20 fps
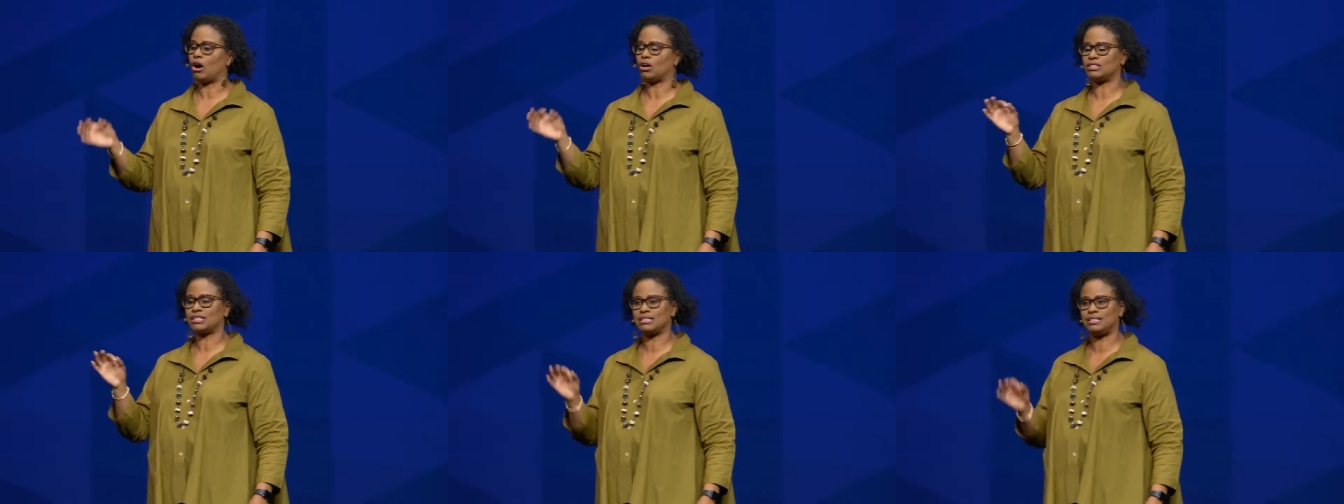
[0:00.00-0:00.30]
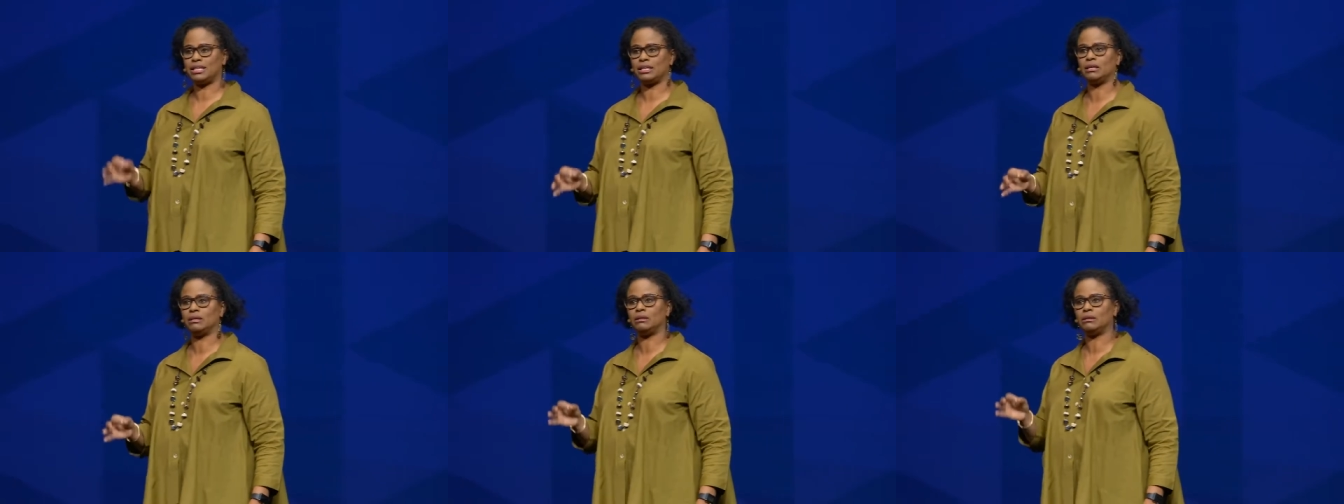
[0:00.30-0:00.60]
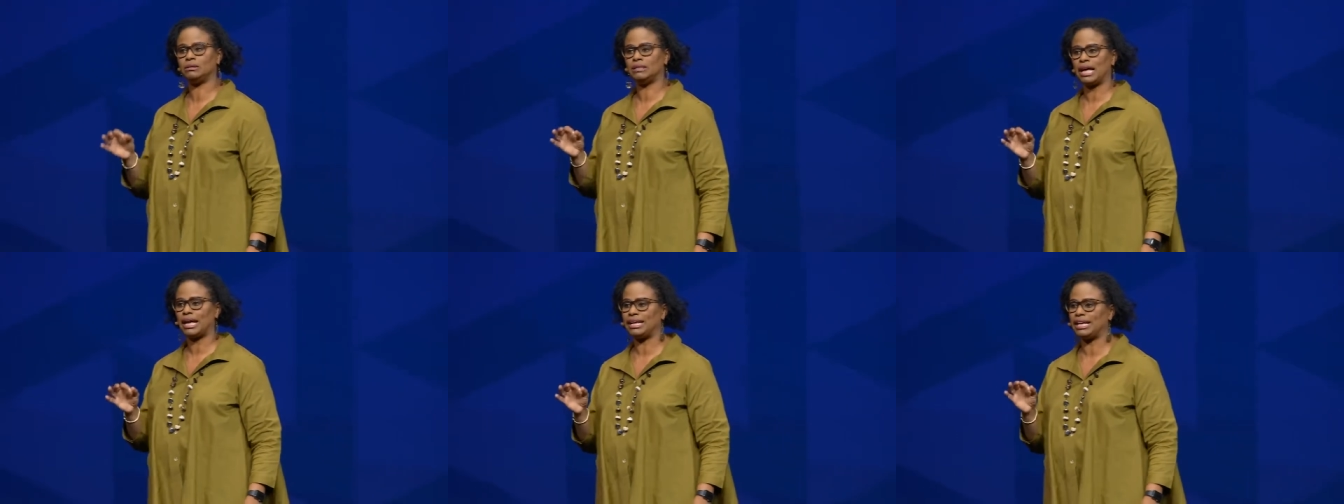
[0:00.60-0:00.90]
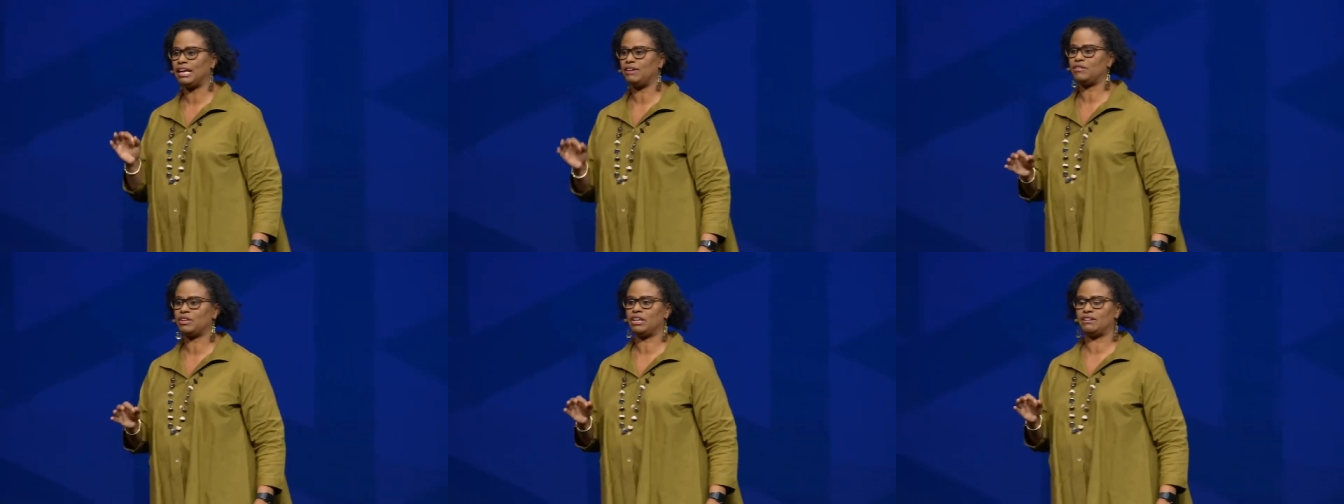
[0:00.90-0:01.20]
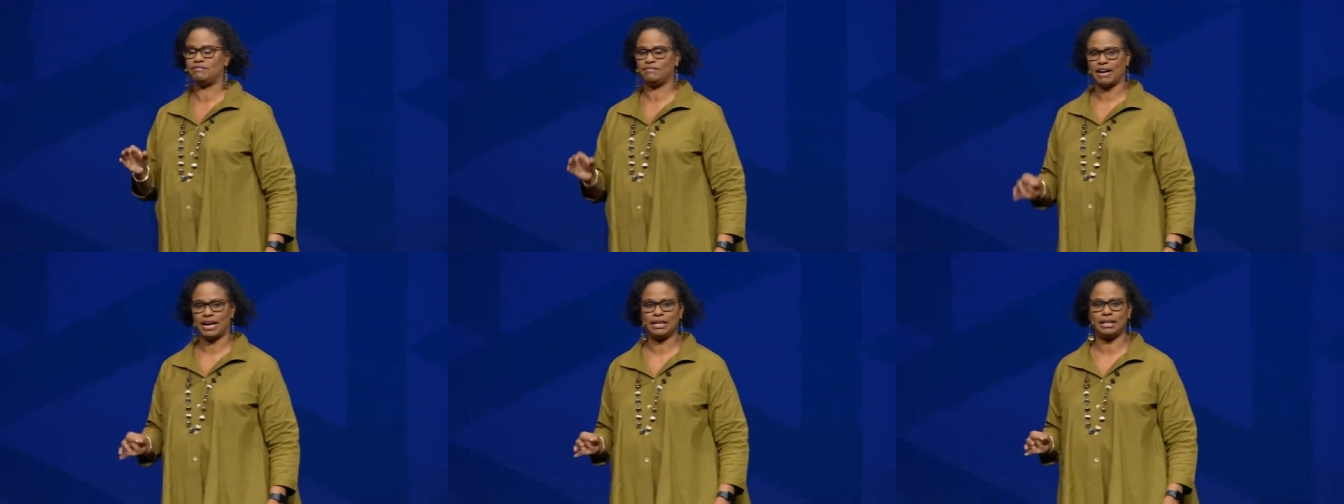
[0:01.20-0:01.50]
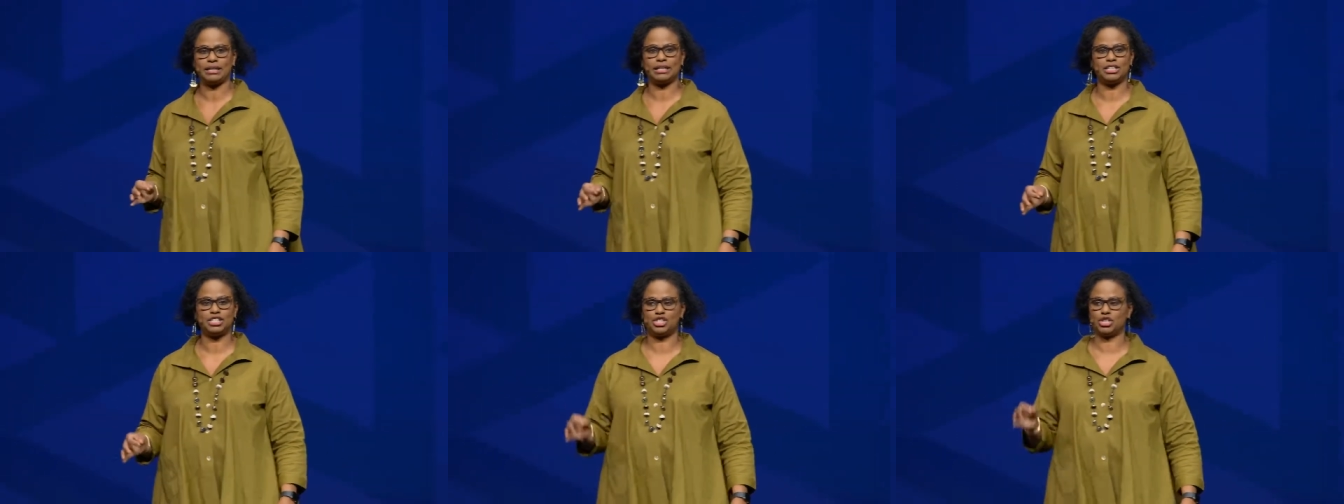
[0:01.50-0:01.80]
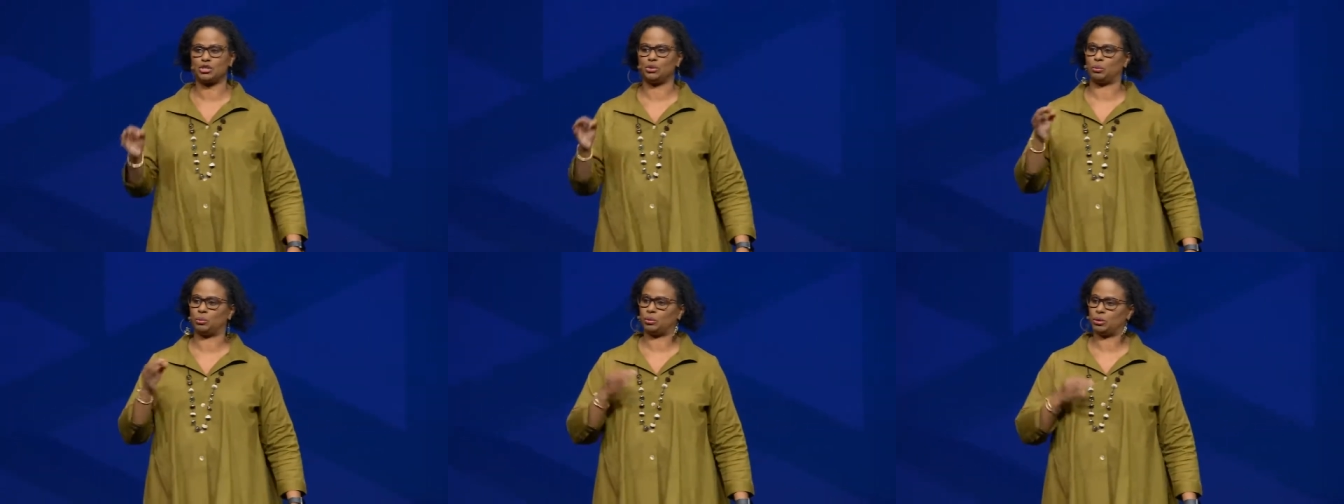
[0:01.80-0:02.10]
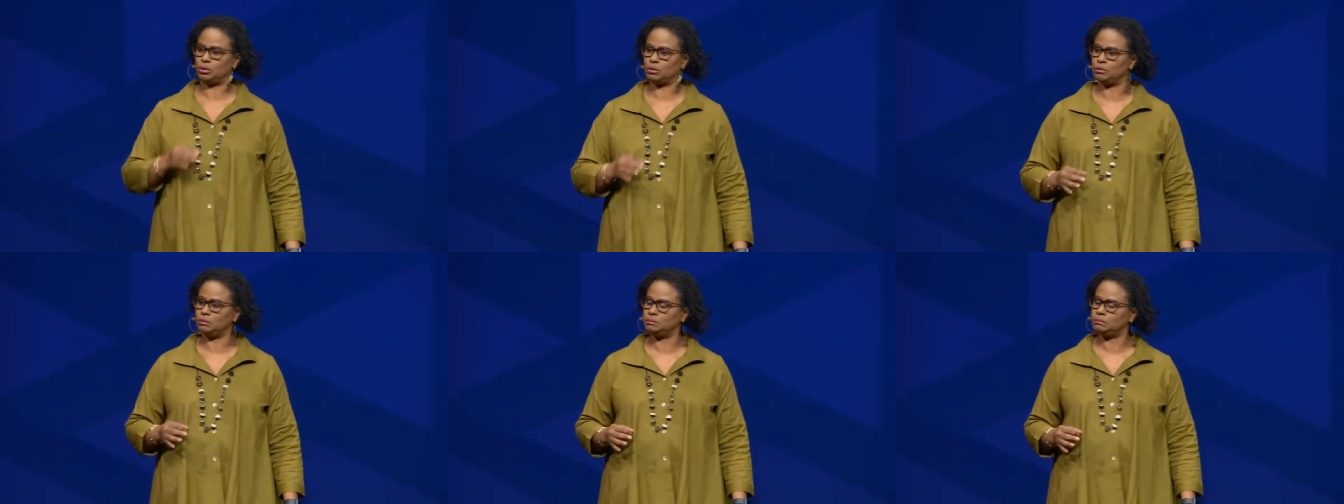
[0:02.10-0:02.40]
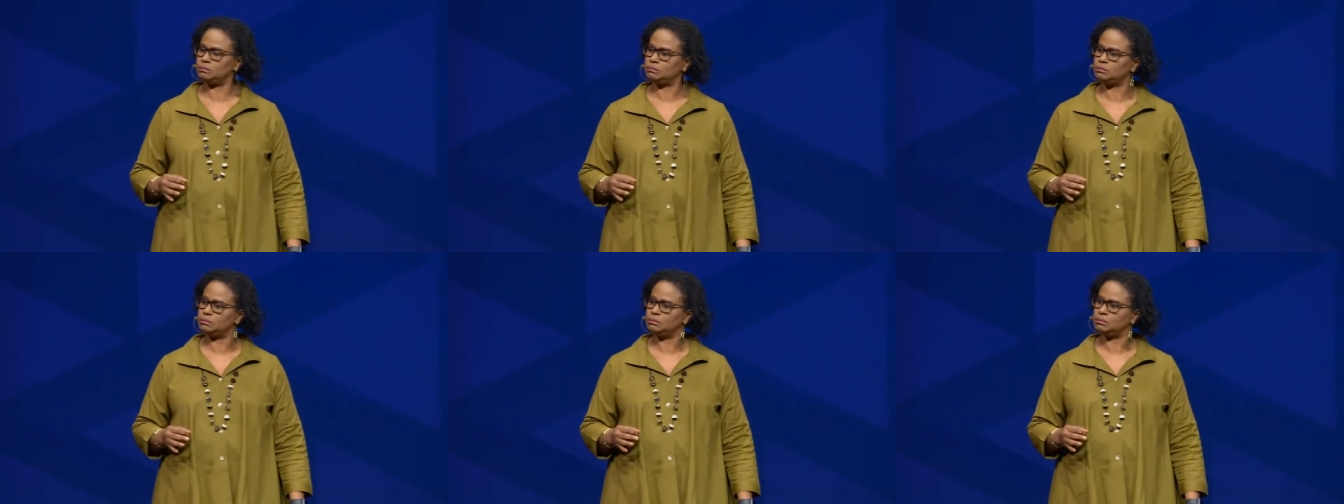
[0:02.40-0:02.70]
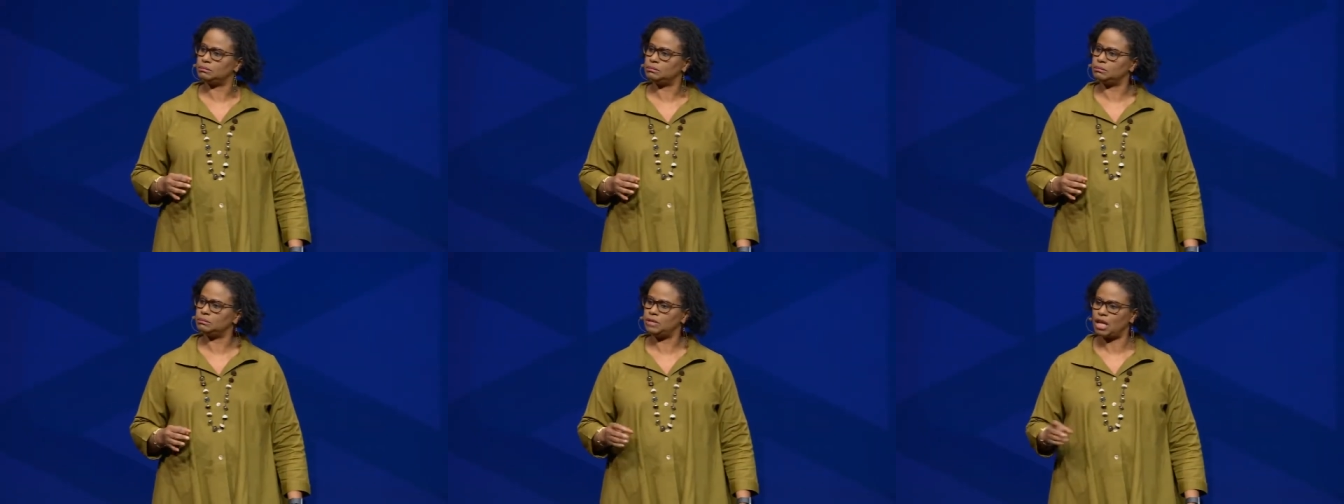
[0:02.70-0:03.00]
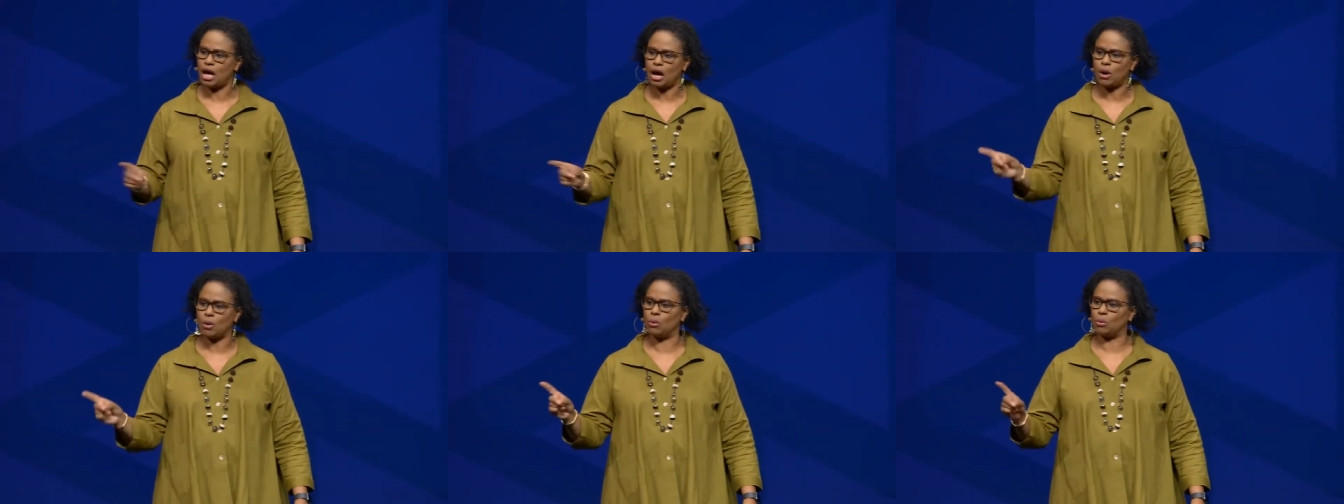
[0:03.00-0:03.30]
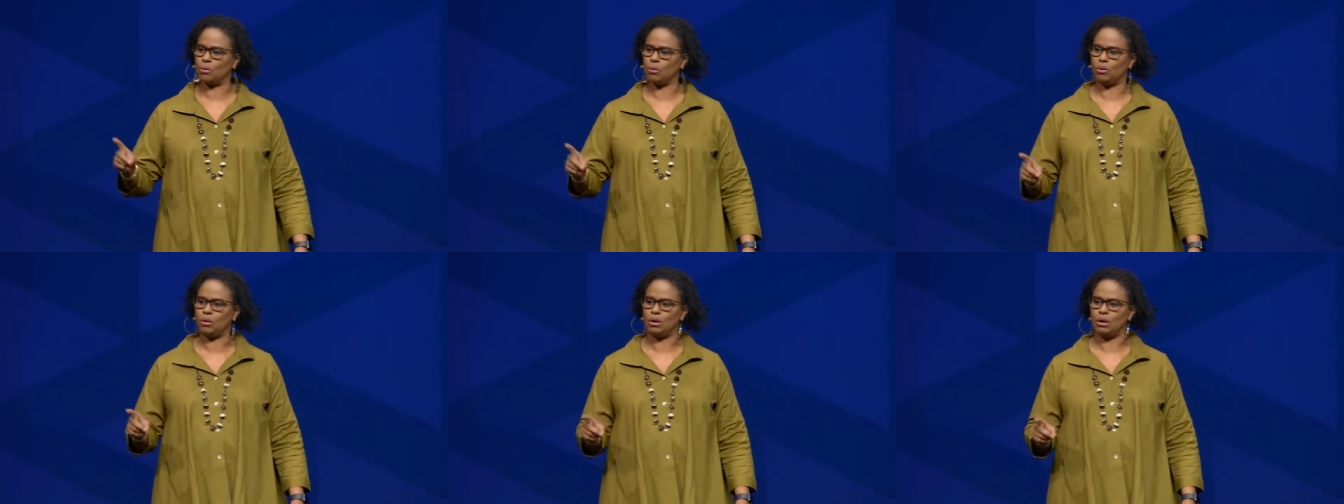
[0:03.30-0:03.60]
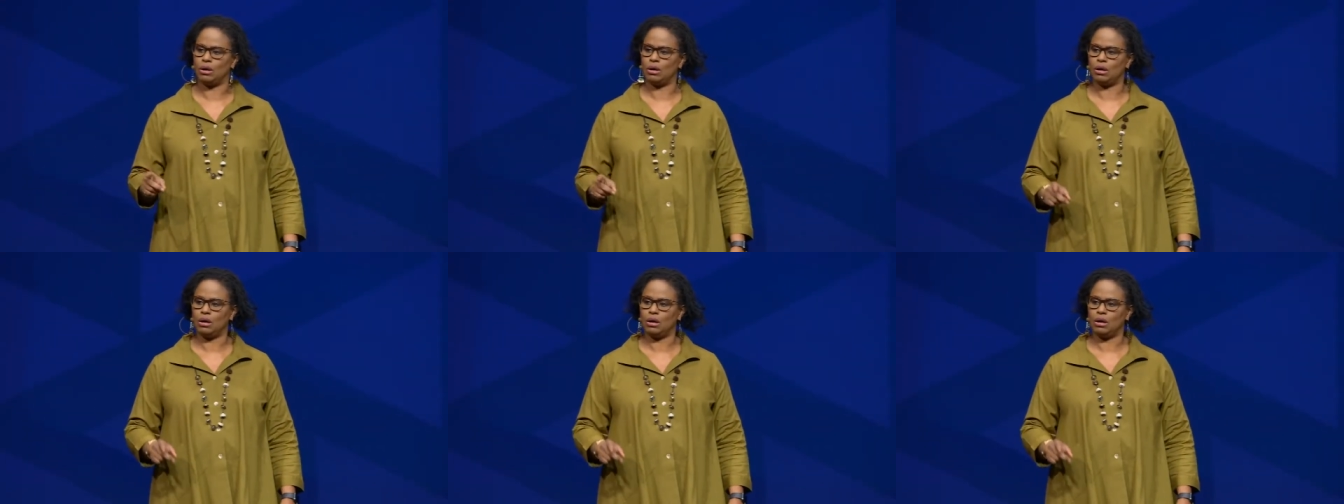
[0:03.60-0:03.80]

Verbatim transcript: are still not even invited into the room? No.